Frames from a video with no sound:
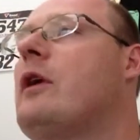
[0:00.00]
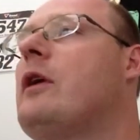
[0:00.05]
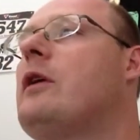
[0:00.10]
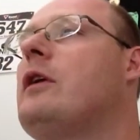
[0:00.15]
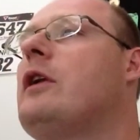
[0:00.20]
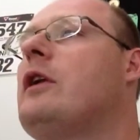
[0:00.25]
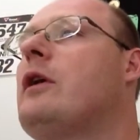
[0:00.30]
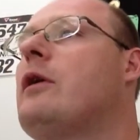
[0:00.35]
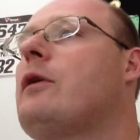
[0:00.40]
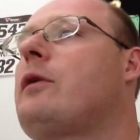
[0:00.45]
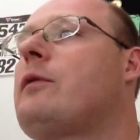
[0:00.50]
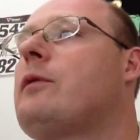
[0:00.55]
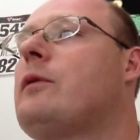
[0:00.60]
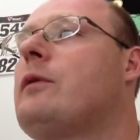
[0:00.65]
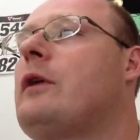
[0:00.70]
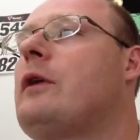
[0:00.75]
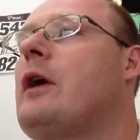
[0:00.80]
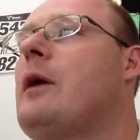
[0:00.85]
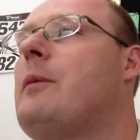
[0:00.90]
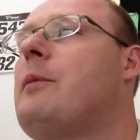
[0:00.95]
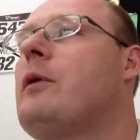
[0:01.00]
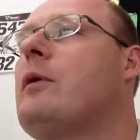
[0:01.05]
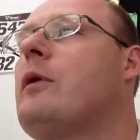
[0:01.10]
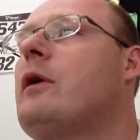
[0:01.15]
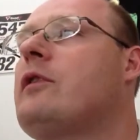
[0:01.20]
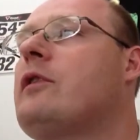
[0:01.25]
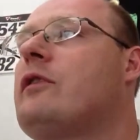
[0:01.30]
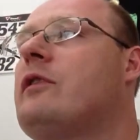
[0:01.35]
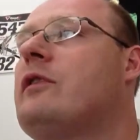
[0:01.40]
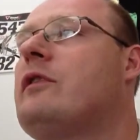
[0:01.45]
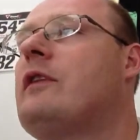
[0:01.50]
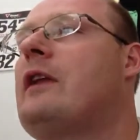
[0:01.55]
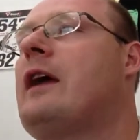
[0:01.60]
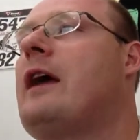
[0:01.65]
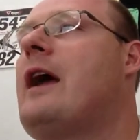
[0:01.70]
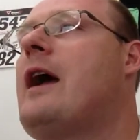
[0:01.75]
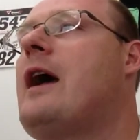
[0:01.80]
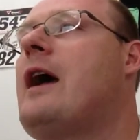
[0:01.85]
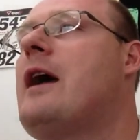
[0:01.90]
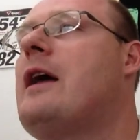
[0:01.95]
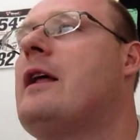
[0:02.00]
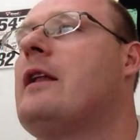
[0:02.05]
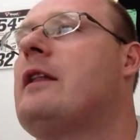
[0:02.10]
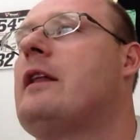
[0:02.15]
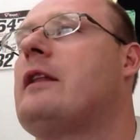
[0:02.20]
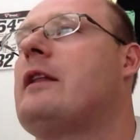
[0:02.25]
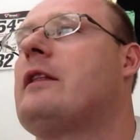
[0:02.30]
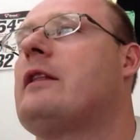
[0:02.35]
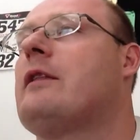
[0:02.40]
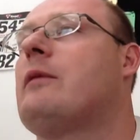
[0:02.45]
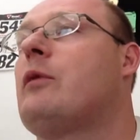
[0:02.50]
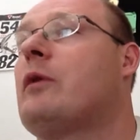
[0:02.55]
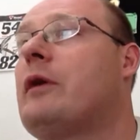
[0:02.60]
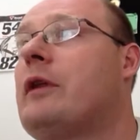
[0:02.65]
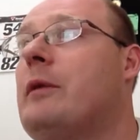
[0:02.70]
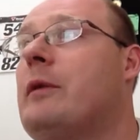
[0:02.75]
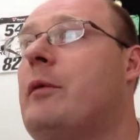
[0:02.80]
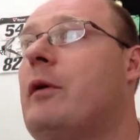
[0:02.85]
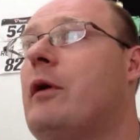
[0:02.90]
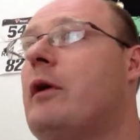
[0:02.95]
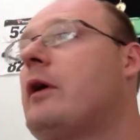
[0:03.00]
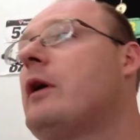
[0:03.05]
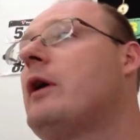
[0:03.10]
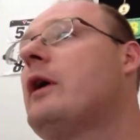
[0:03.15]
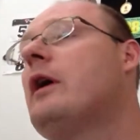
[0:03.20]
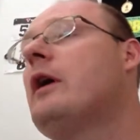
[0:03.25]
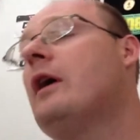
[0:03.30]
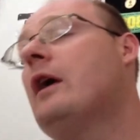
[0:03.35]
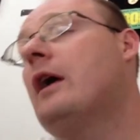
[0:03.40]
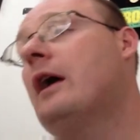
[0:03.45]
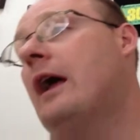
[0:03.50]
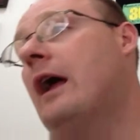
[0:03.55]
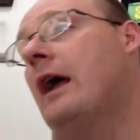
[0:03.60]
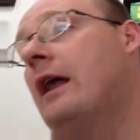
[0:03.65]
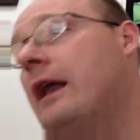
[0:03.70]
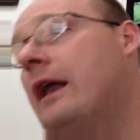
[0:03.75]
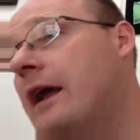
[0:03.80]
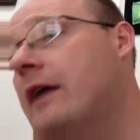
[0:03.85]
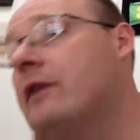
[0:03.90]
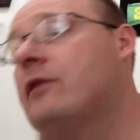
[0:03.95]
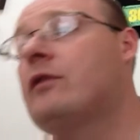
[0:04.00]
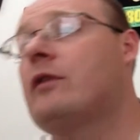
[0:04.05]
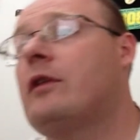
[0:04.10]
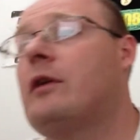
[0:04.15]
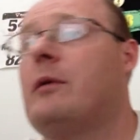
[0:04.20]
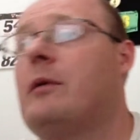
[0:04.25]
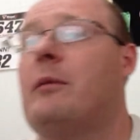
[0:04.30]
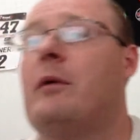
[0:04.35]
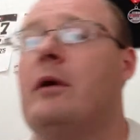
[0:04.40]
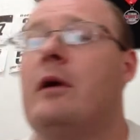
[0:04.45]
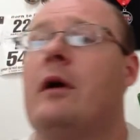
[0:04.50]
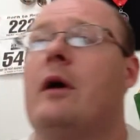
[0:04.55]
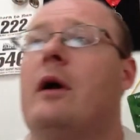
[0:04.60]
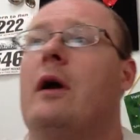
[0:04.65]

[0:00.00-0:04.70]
I'm going to go through the couple questions that I had that were in the book and answer them.